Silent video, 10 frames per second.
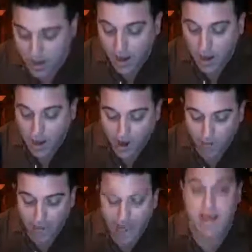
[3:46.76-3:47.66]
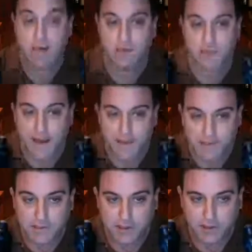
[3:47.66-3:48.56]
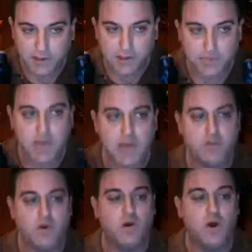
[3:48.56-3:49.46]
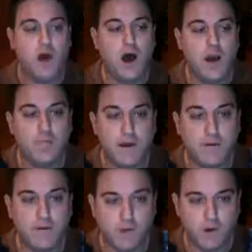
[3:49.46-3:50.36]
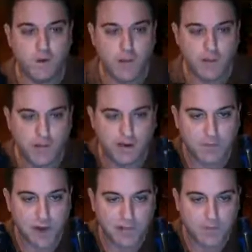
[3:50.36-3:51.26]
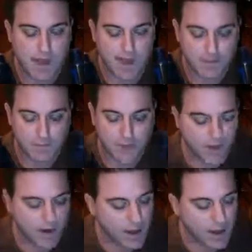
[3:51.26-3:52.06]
And that was my experience. People on my forum, people that have bought the BathMate,